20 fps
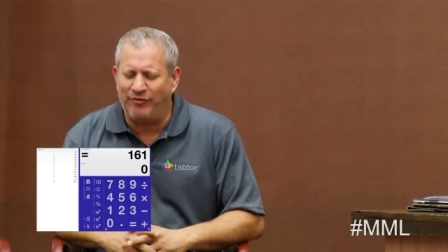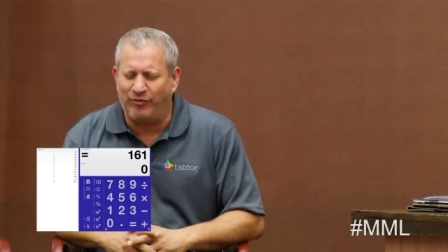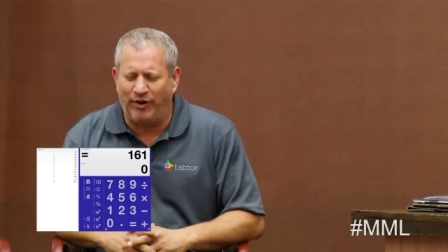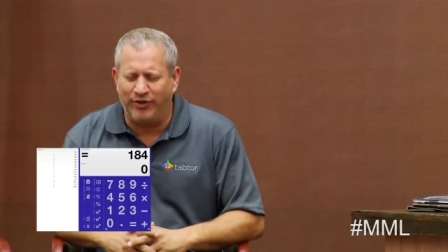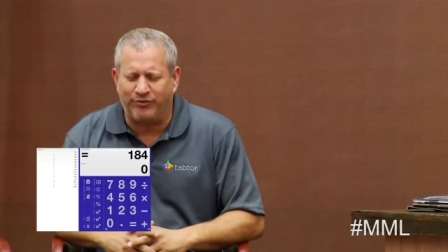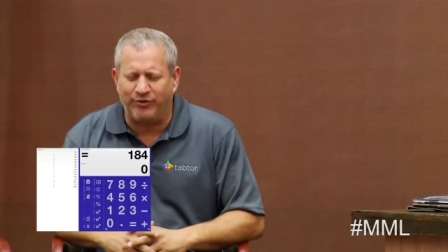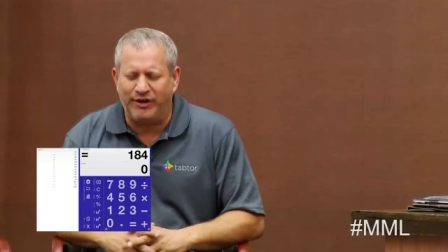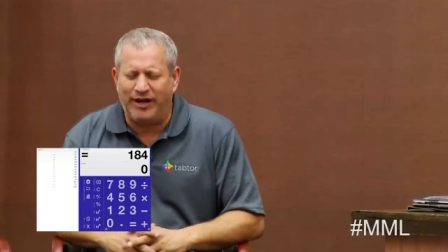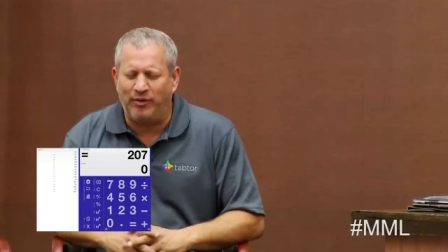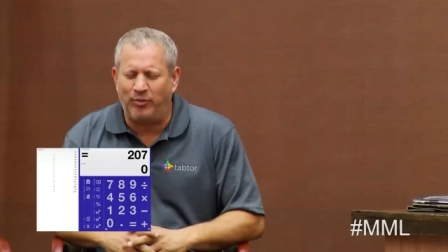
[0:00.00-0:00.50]

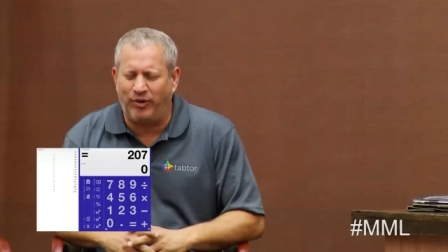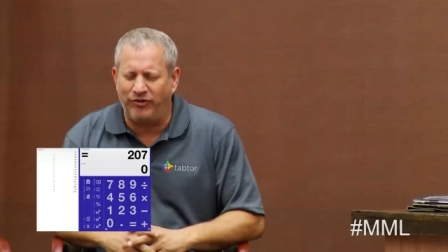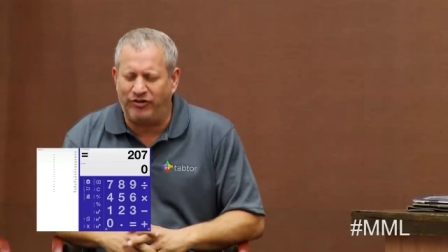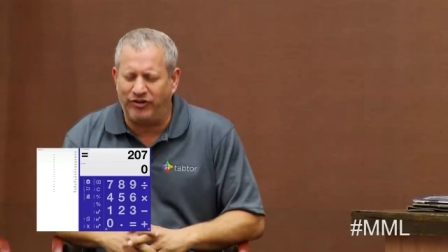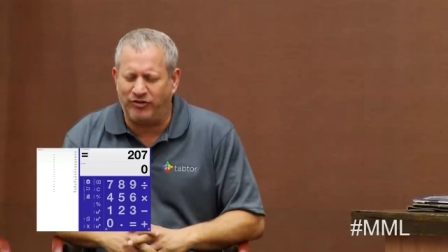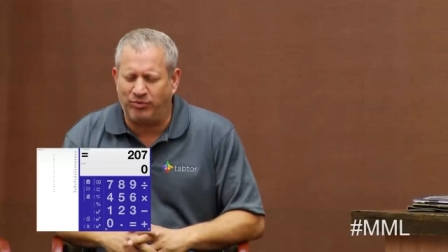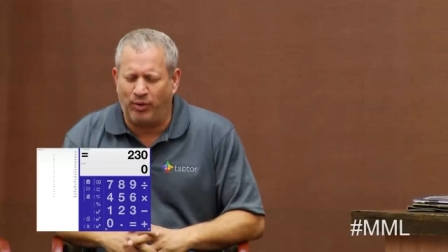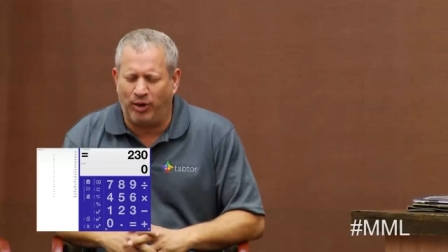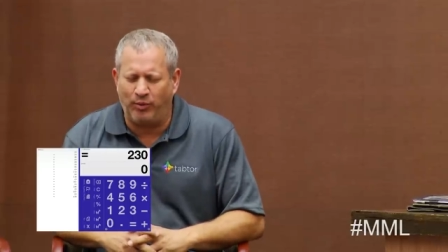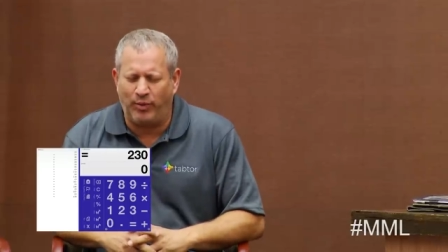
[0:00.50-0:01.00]
138,
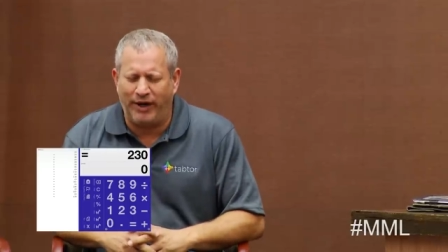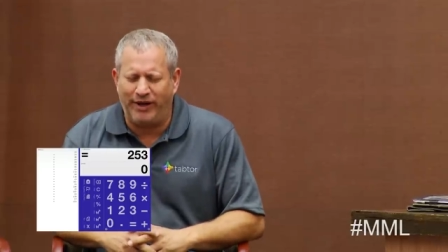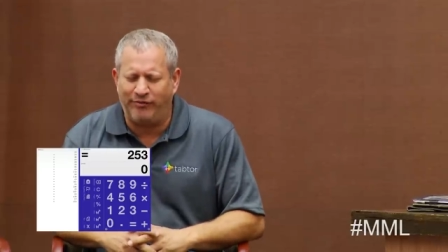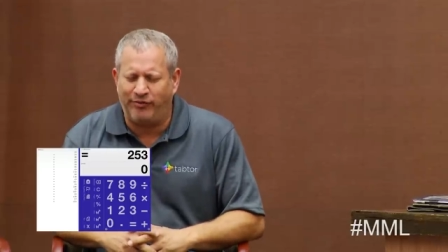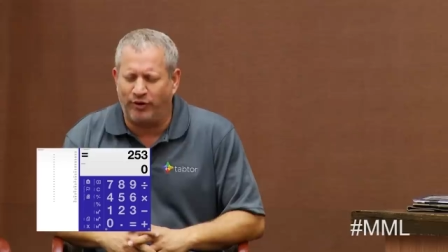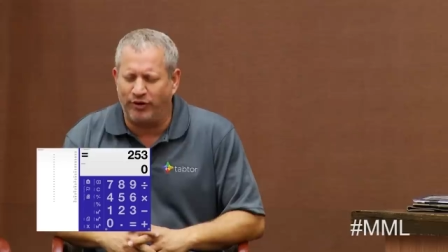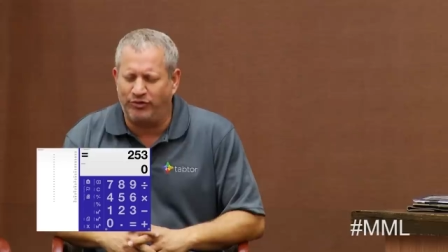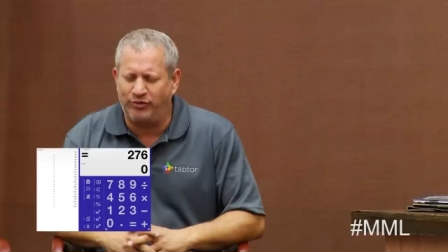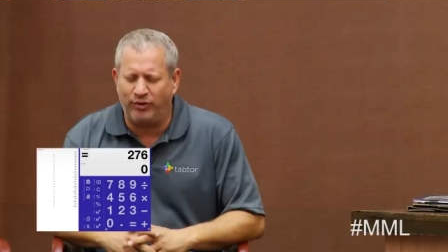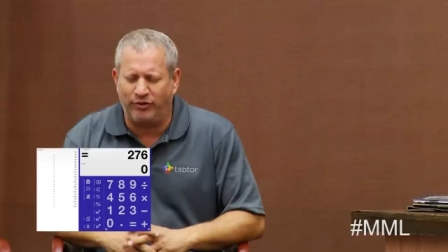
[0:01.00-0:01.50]
161,
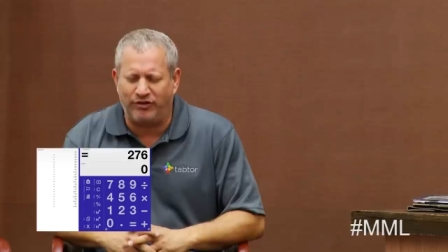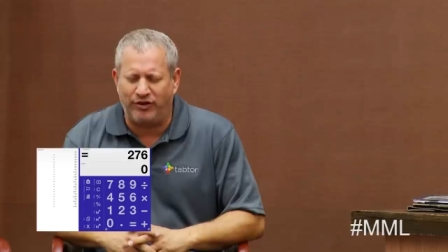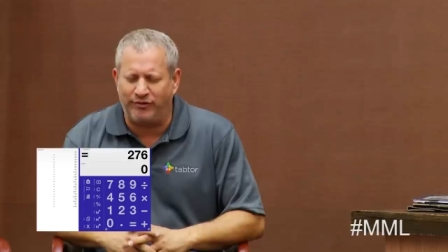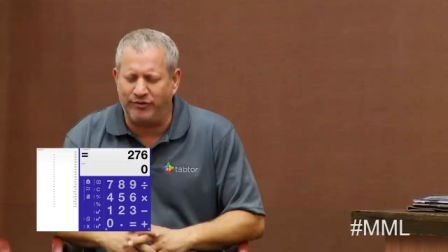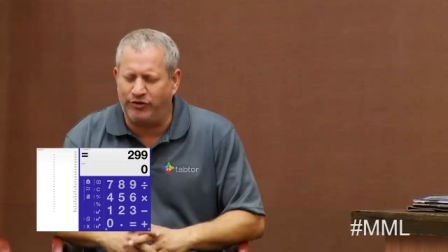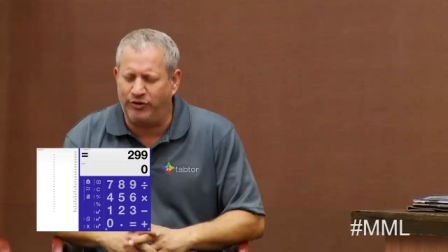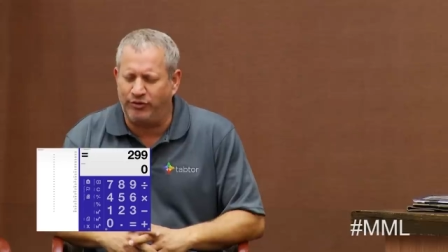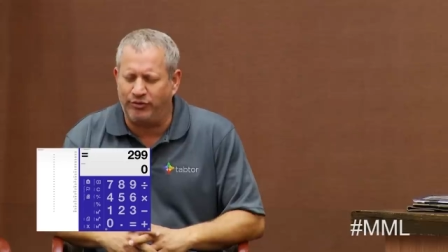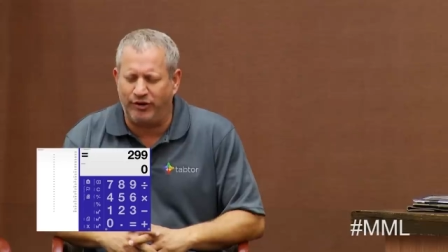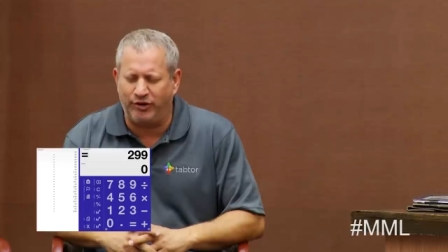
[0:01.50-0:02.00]
184, 207,
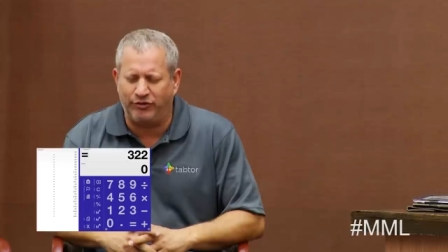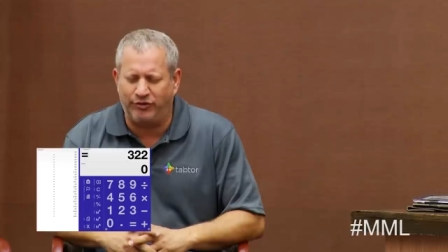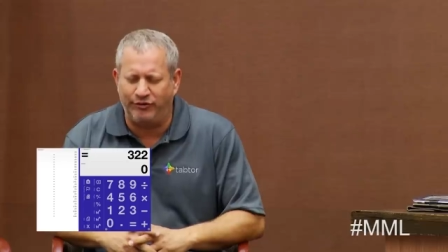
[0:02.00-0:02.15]
230,